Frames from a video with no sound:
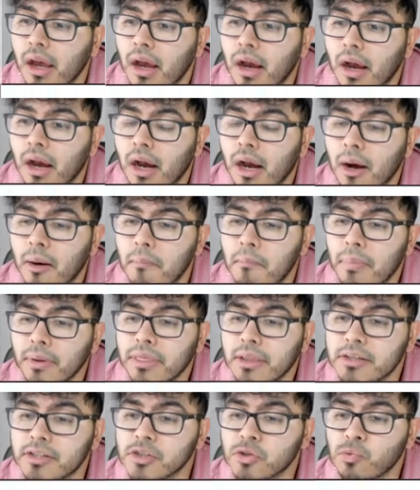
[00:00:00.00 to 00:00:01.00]
um, but
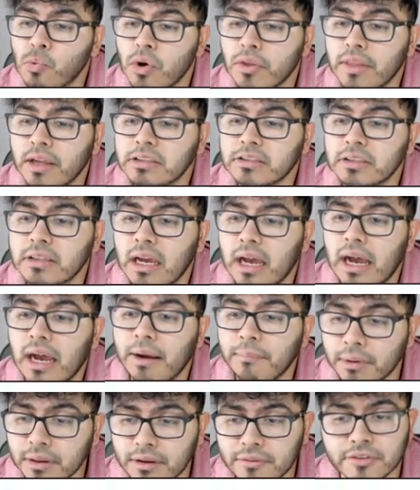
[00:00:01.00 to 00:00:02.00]
this is one that I
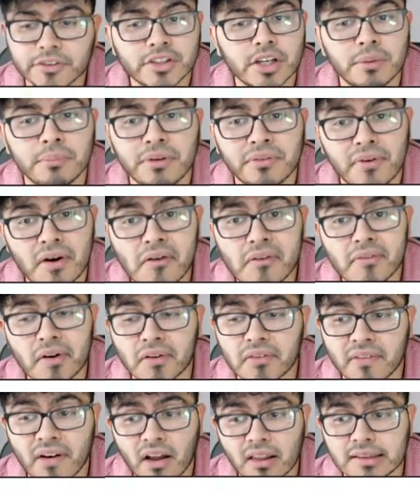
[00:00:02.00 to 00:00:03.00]
believe is going to be very,
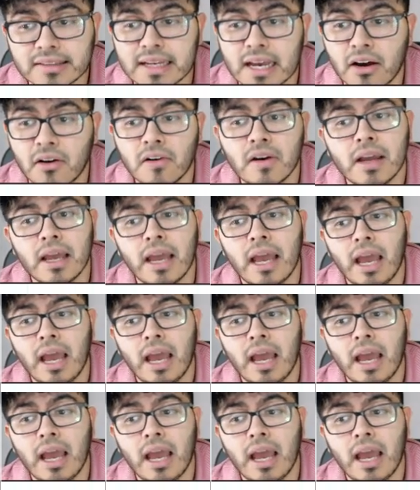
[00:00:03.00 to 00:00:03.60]
very volatile.